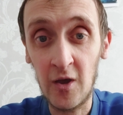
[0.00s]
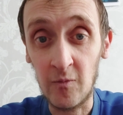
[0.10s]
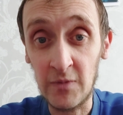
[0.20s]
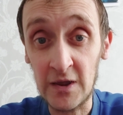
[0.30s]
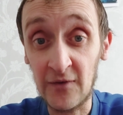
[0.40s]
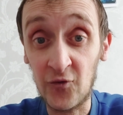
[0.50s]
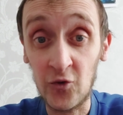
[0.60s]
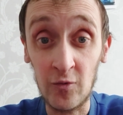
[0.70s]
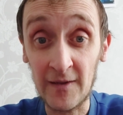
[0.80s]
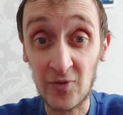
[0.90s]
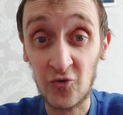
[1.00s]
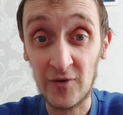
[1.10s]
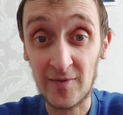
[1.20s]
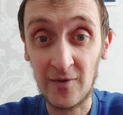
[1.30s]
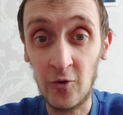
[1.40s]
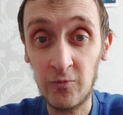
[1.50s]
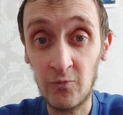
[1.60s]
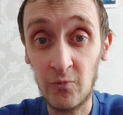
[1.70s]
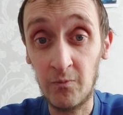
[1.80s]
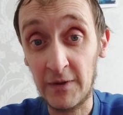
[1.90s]
Me and a few lads, Chris Hill,
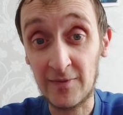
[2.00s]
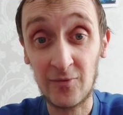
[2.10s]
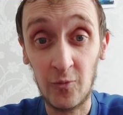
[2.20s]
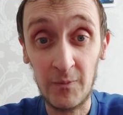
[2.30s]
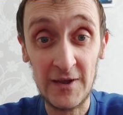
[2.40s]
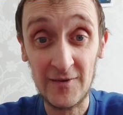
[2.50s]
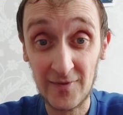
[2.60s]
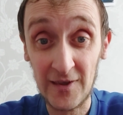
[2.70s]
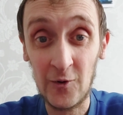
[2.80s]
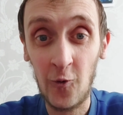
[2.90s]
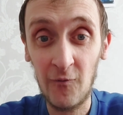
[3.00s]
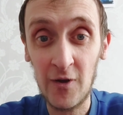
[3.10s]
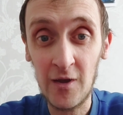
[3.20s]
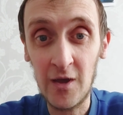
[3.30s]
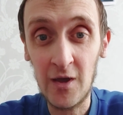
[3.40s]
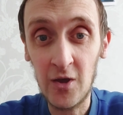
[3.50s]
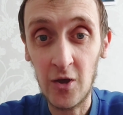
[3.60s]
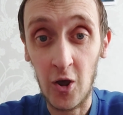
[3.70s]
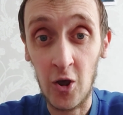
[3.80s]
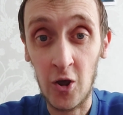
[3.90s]
Pistol Pete, stayed over
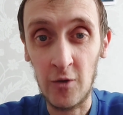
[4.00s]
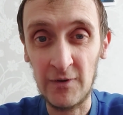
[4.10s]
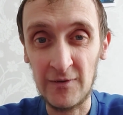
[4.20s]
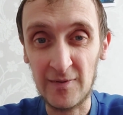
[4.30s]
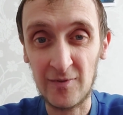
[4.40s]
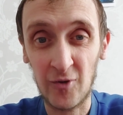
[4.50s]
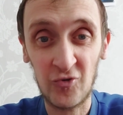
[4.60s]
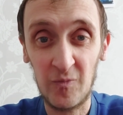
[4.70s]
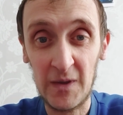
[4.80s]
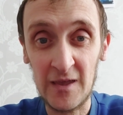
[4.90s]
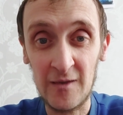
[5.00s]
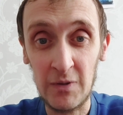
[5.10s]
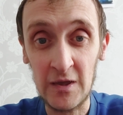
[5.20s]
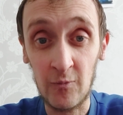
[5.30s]
in this dodgy B&B.